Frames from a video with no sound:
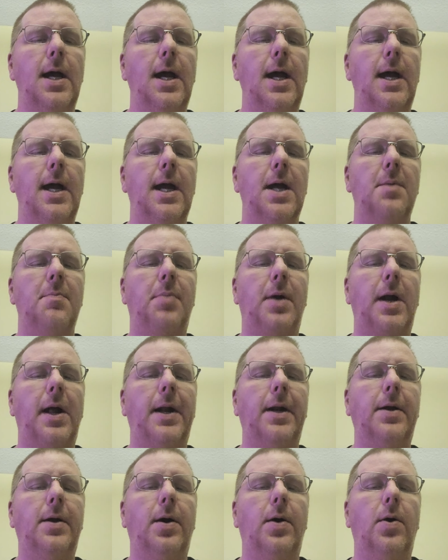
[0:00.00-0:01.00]
and brought
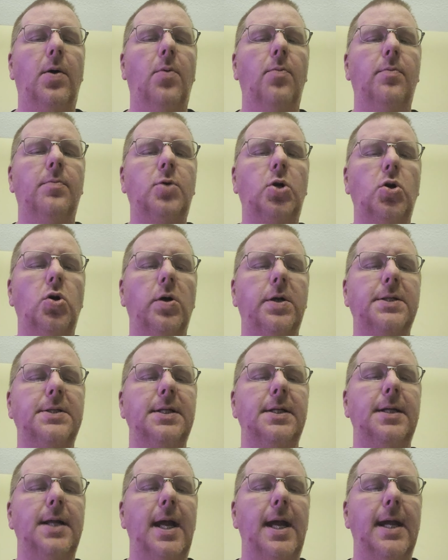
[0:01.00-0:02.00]
it home, cooked
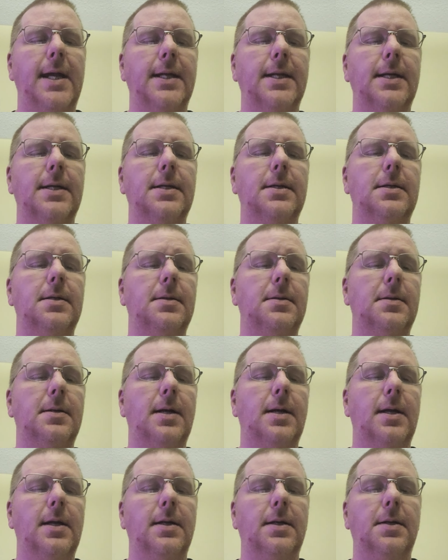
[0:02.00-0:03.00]
it, ate it,
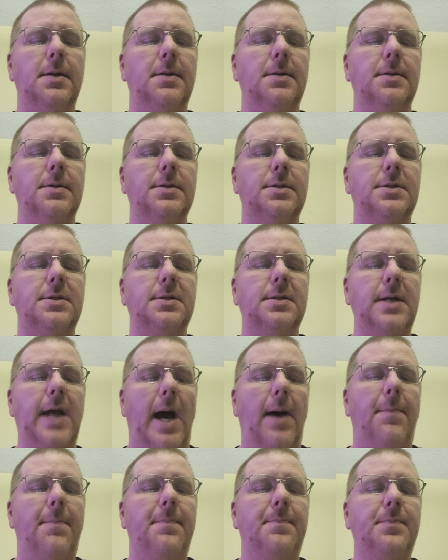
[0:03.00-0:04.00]
and yeah.
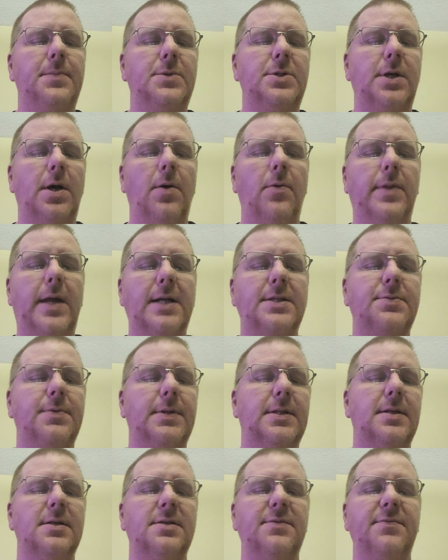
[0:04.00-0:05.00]
So that's
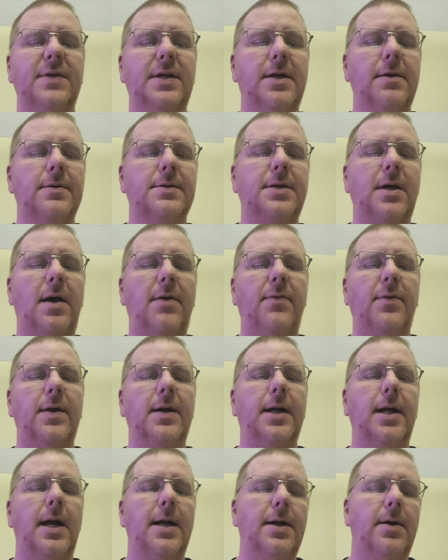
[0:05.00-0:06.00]
what this video is
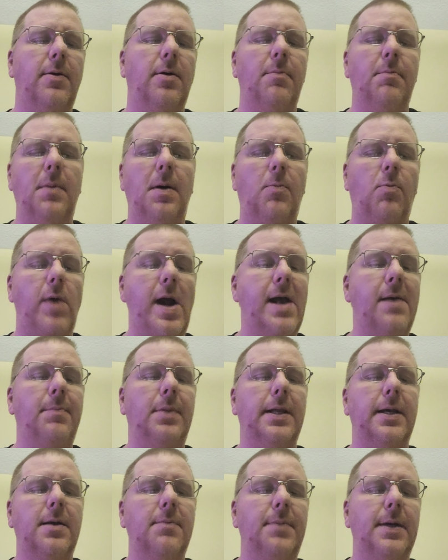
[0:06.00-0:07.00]
covering. I know I'm
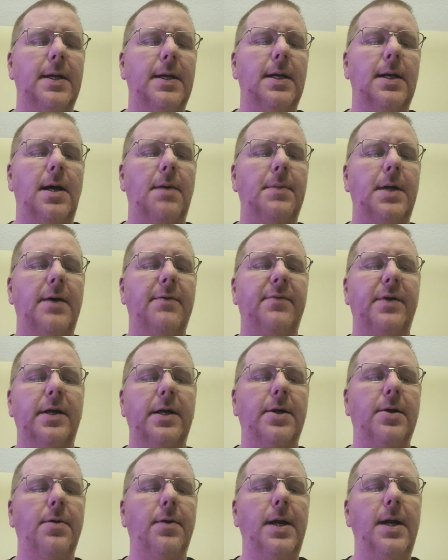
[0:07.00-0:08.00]
rambling a bit. I'm not very
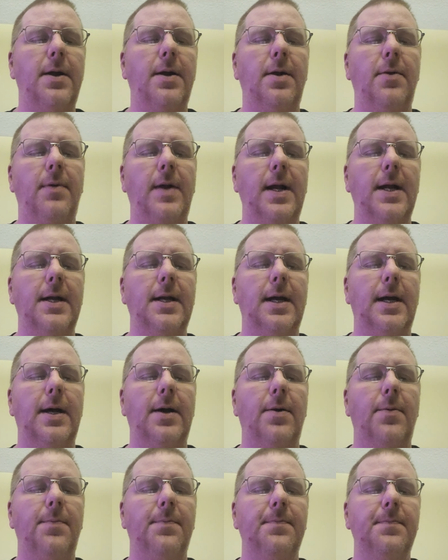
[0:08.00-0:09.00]
coherent right
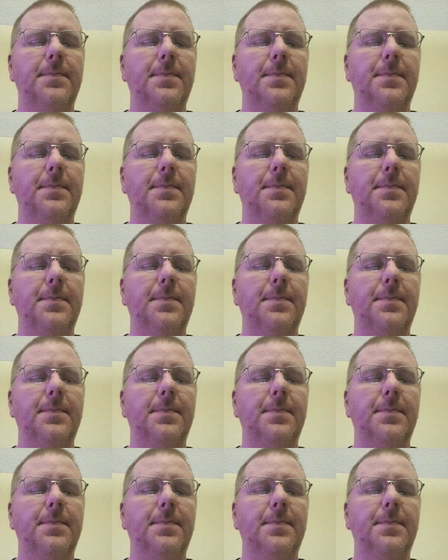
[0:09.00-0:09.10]
now.